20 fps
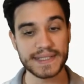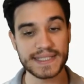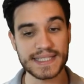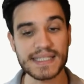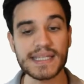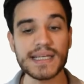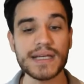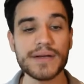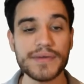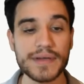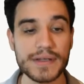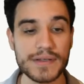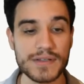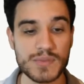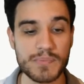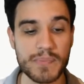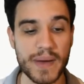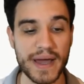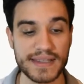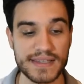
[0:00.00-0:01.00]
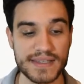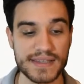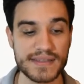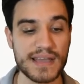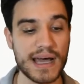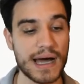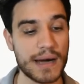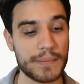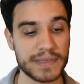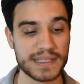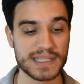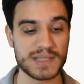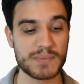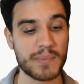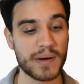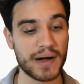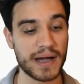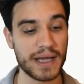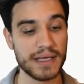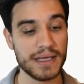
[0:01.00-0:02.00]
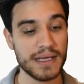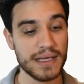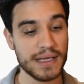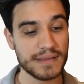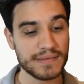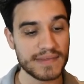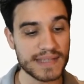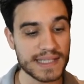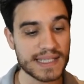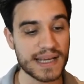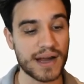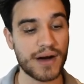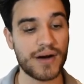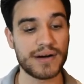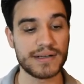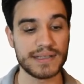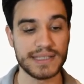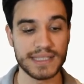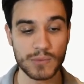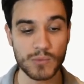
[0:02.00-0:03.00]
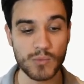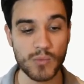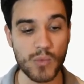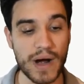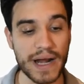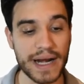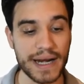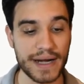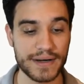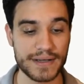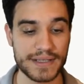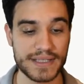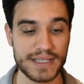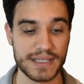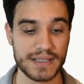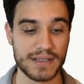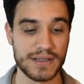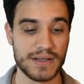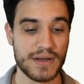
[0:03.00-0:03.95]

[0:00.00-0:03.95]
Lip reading: serious bent damage by discarding 1 energy